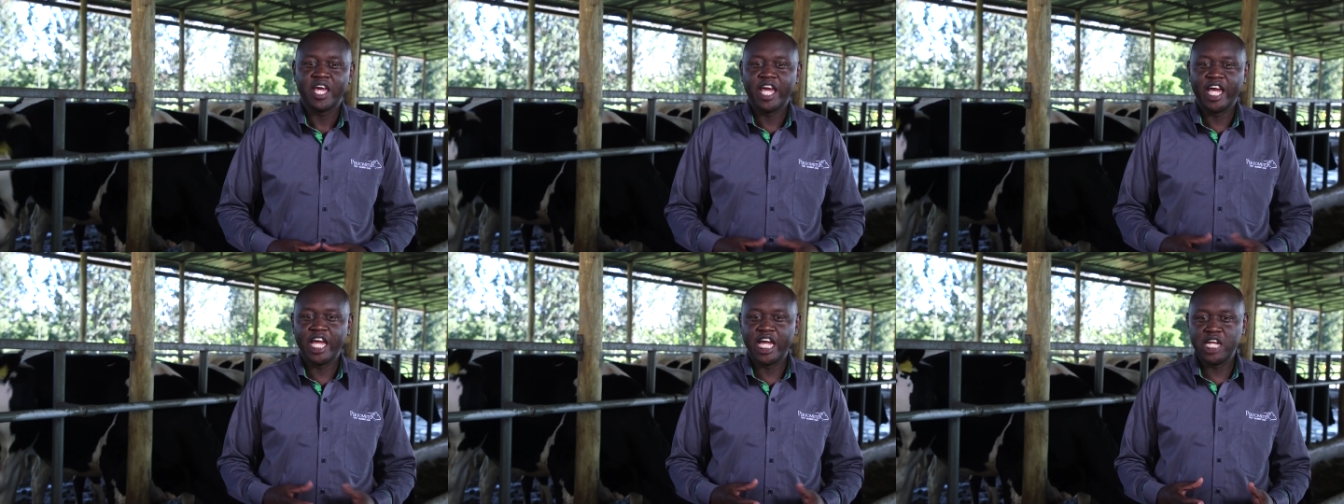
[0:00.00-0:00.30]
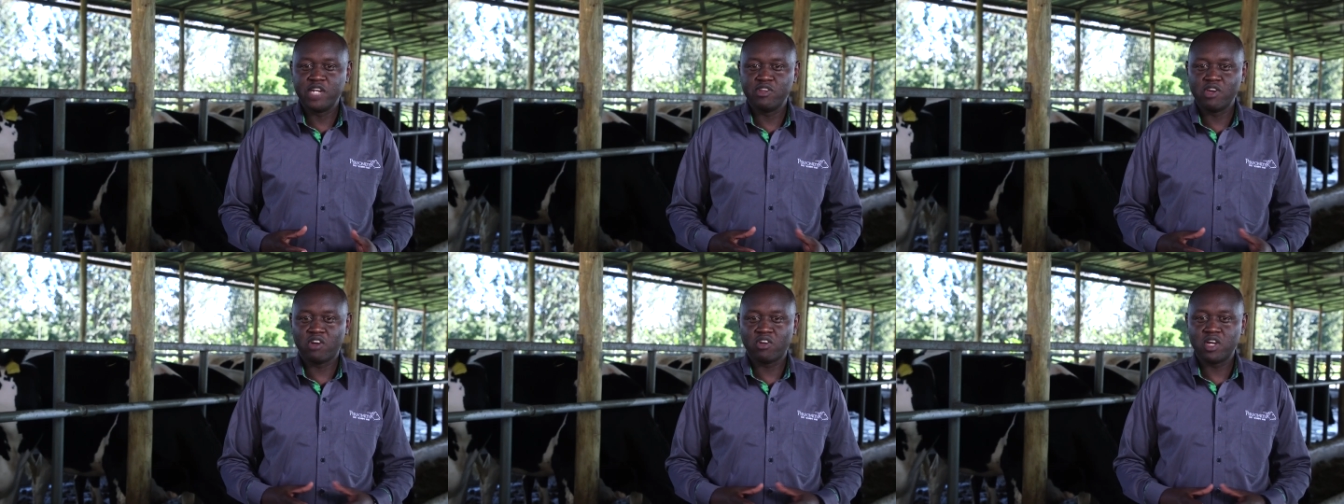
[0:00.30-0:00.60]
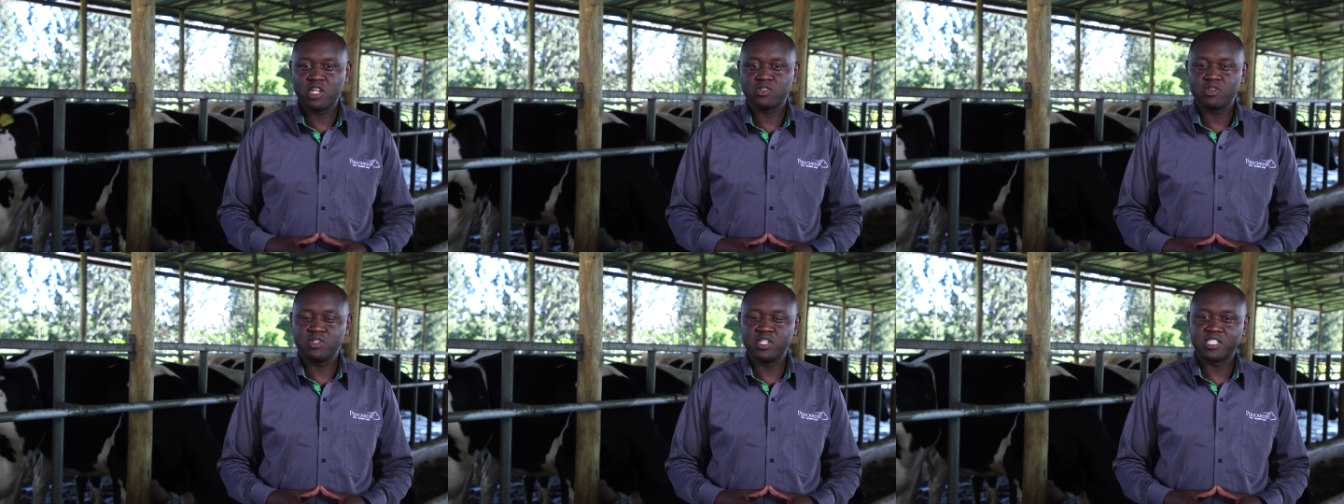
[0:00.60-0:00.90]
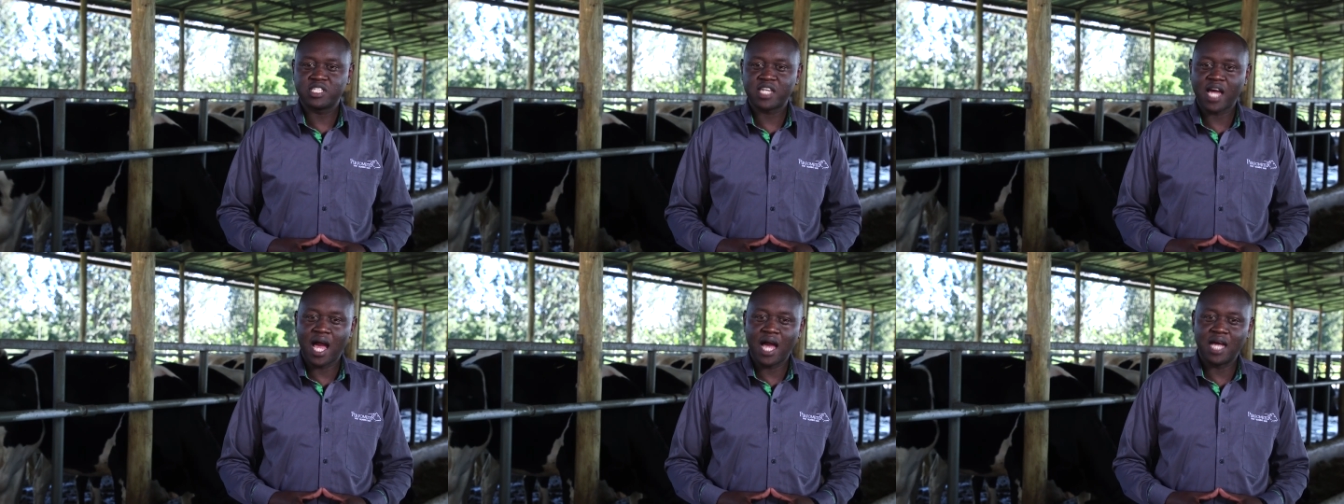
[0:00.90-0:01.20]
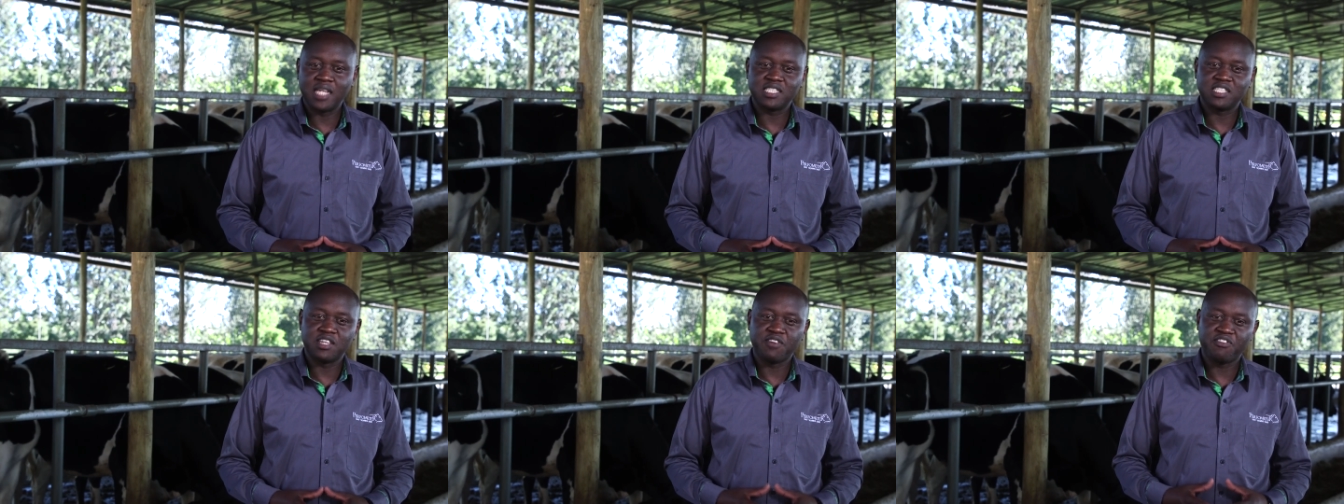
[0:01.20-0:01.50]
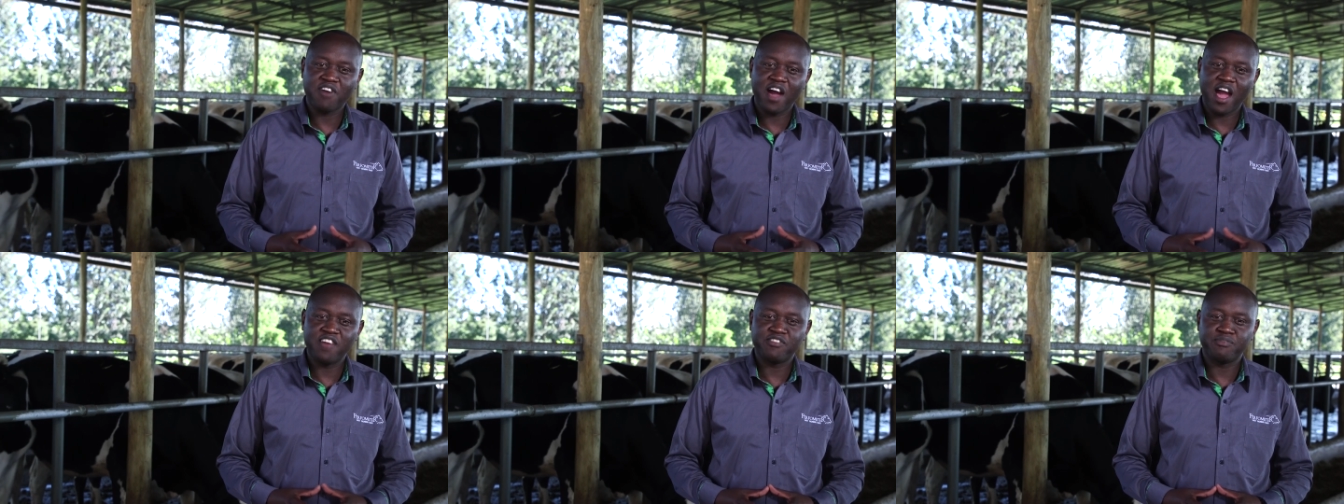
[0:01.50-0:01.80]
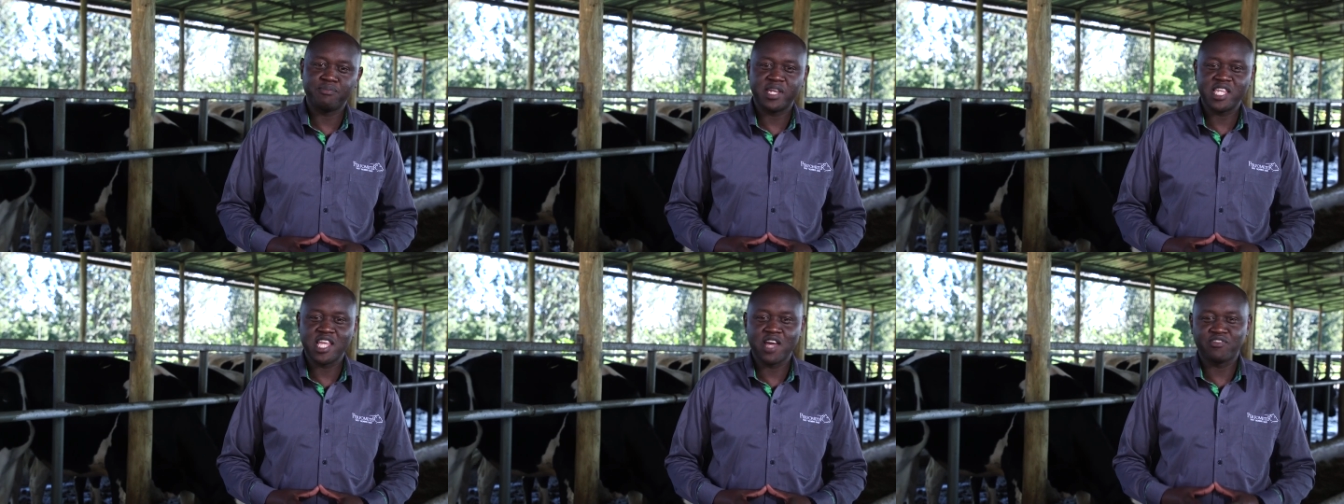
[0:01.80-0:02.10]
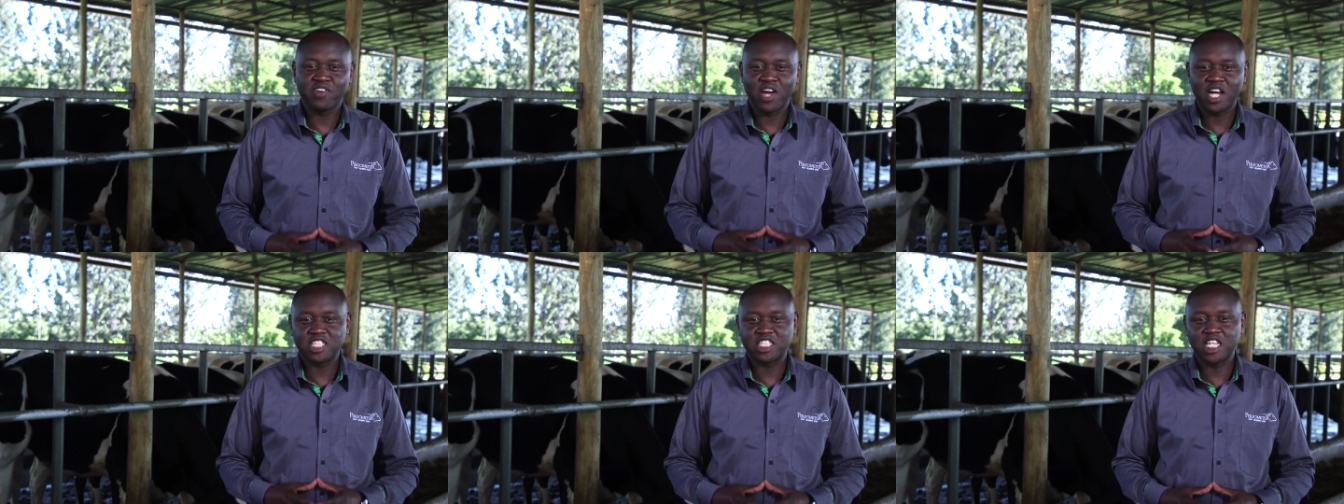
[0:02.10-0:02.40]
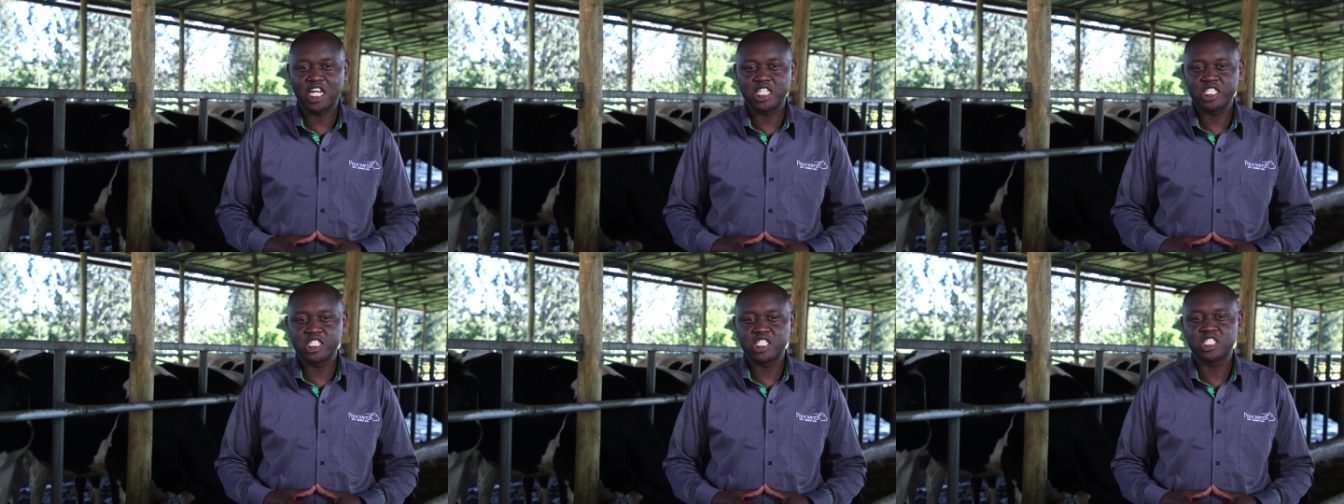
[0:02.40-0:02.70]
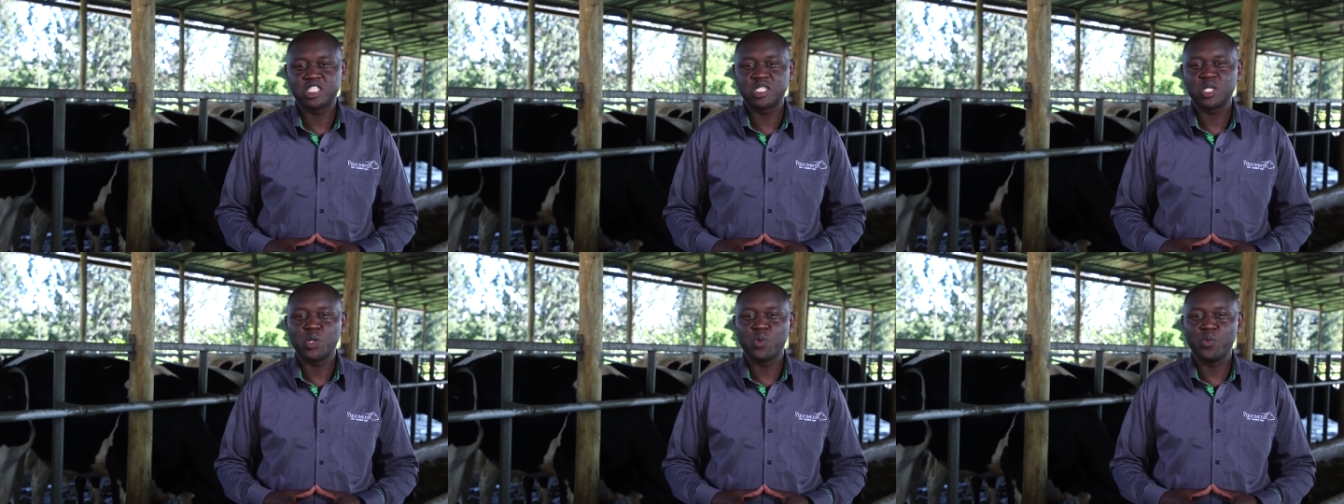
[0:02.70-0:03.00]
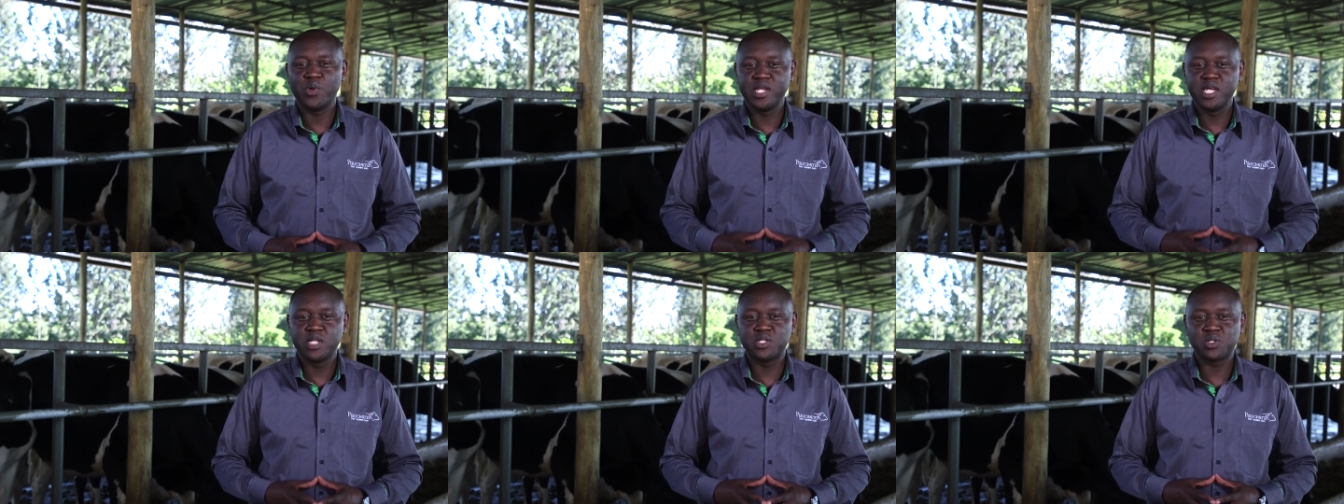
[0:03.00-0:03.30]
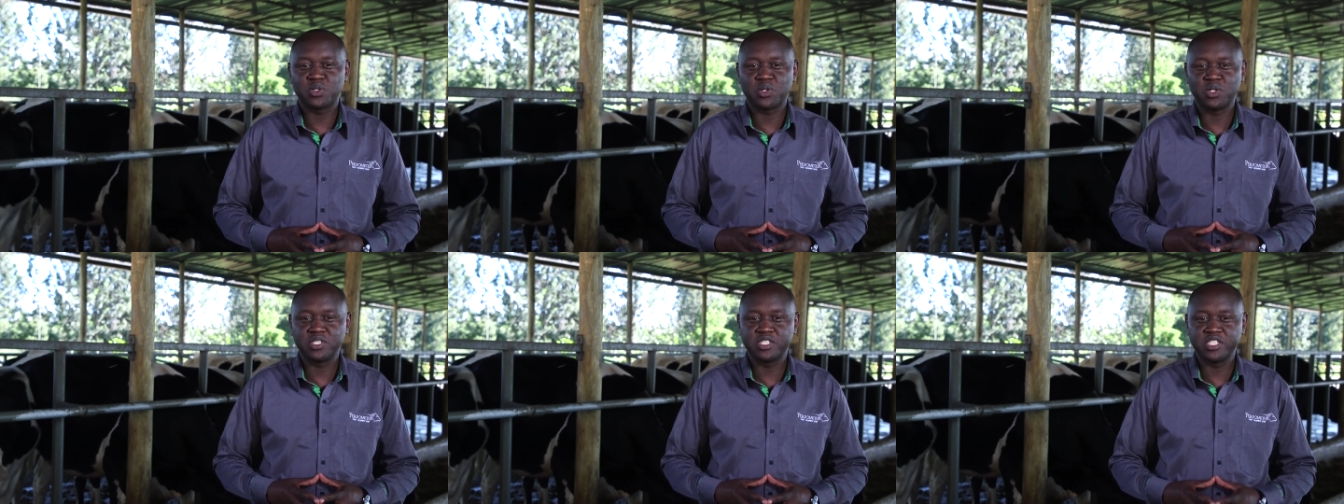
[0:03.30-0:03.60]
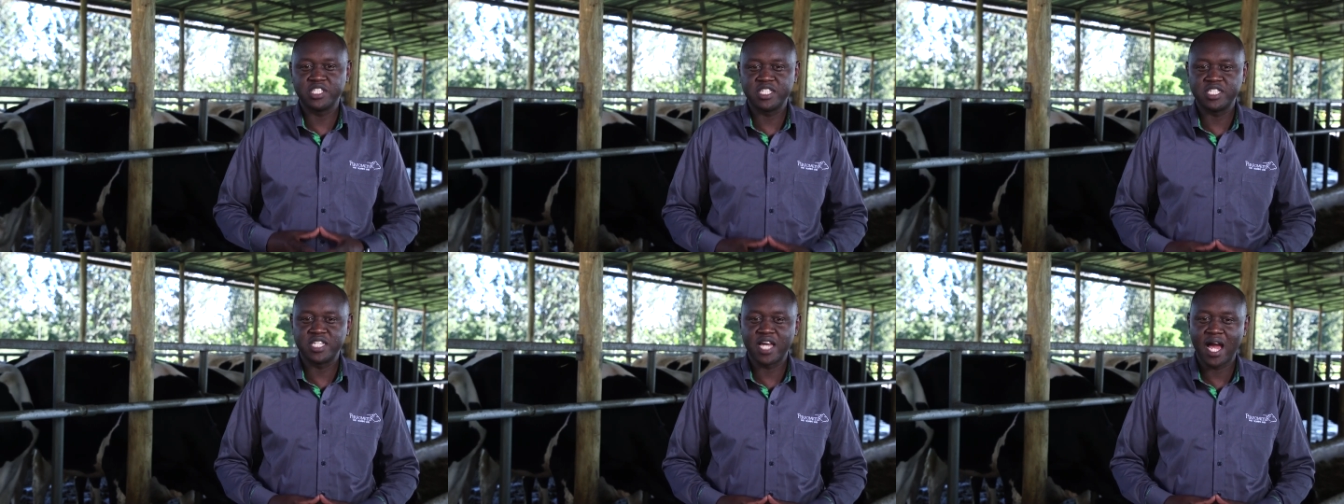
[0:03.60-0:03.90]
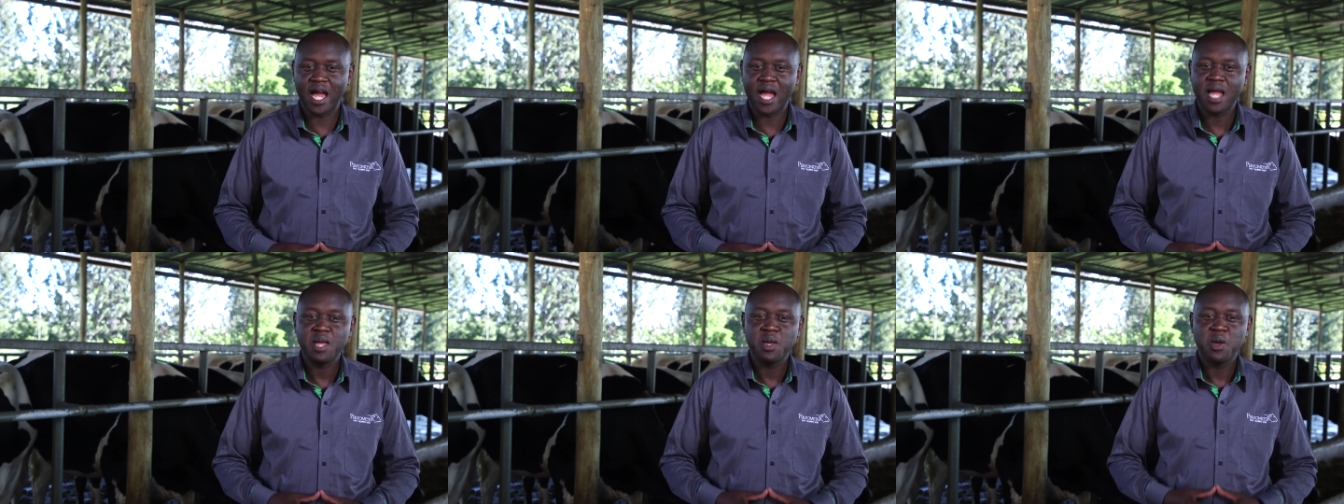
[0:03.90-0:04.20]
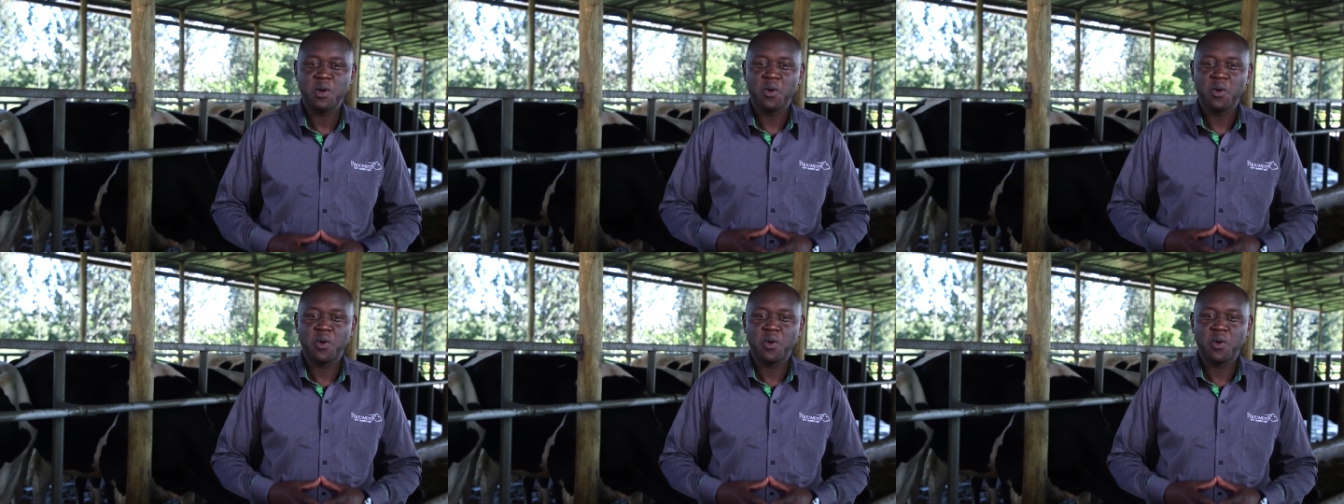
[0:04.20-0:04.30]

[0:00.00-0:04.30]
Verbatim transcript: And we are going to discuss the five major factors we need to consider